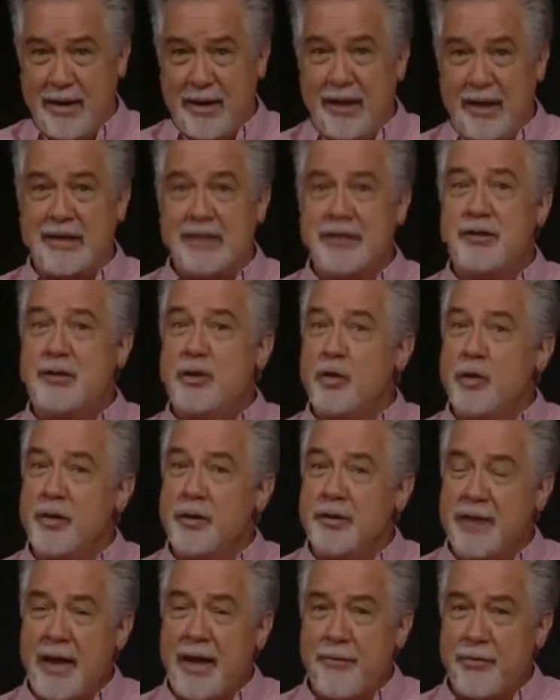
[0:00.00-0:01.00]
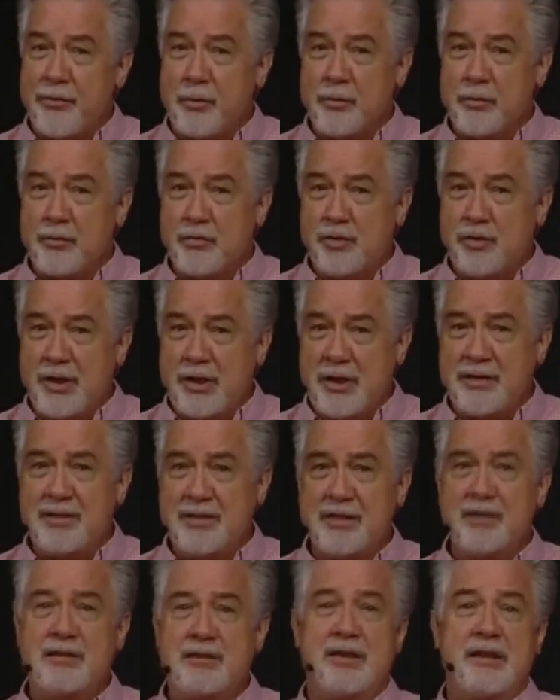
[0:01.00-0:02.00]
He's doing that through
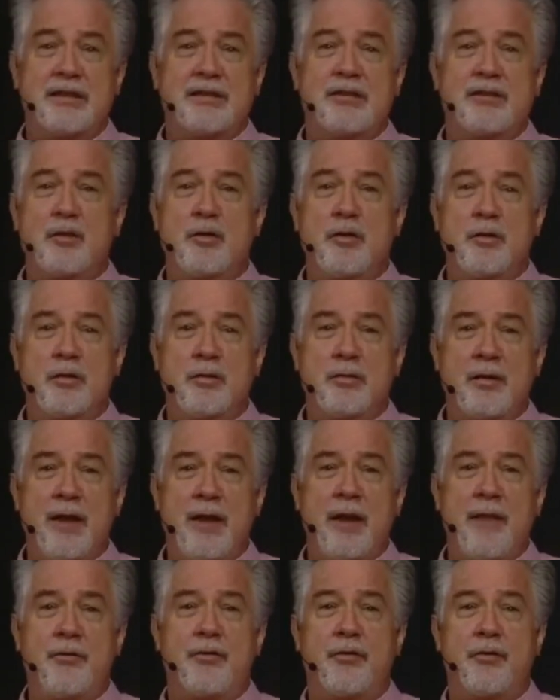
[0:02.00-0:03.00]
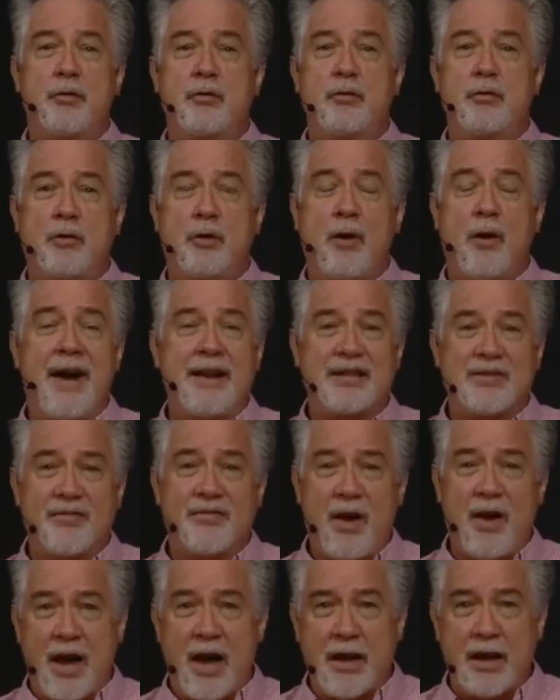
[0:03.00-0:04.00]
Jesus. He's doing that through Christ's
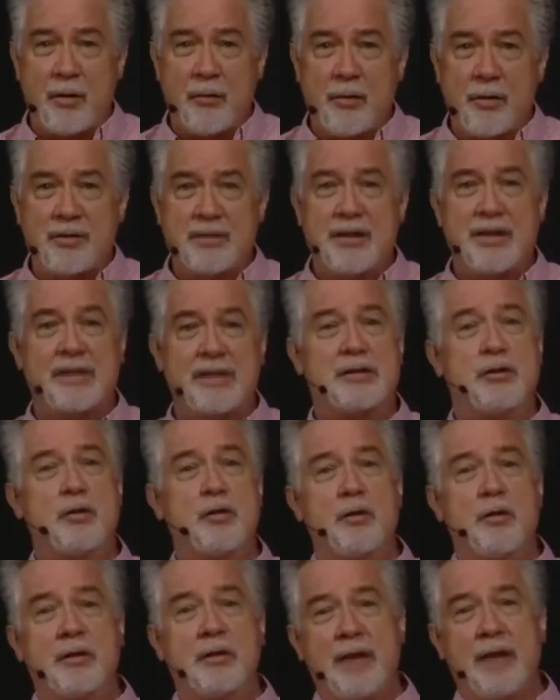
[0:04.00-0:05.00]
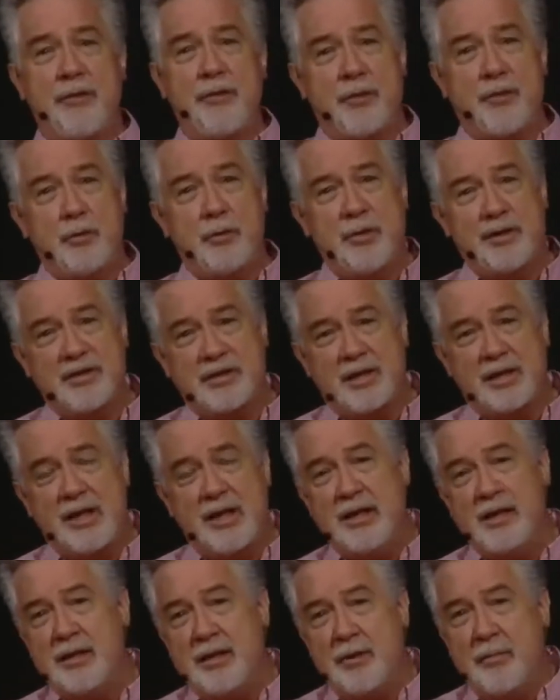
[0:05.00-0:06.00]
followers. He's doing that through his
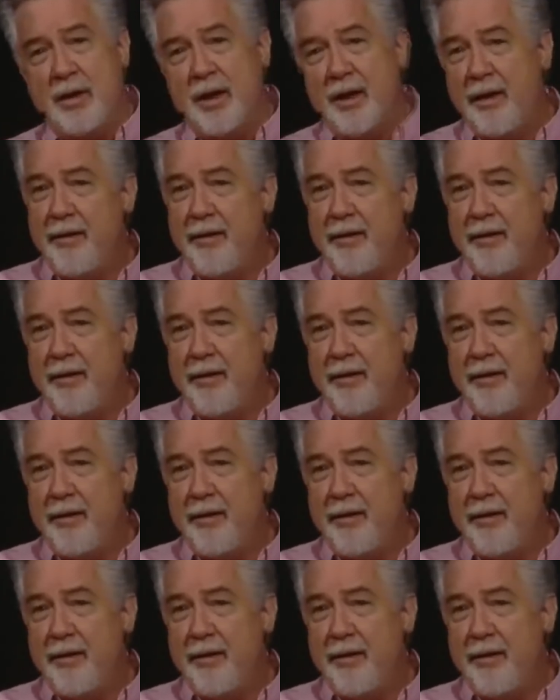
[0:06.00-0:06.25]
kingdom.